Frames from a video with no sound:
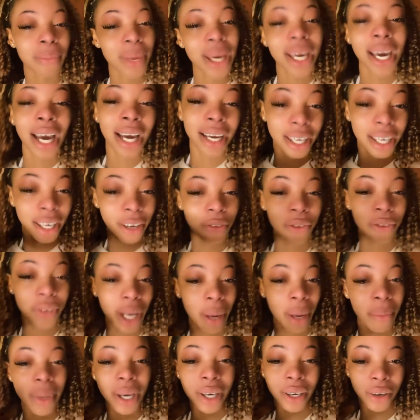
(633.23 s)
make I give
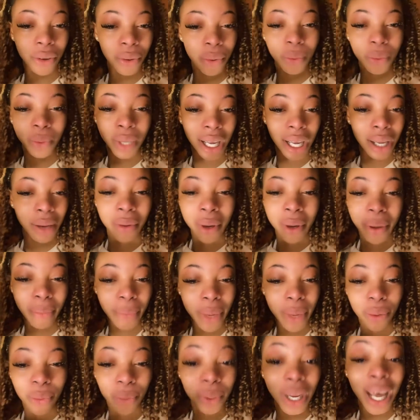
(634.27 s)
una make
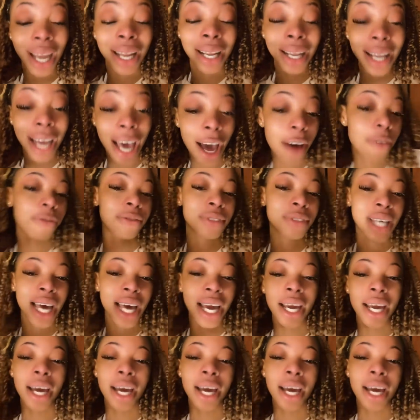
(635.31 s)
una laugh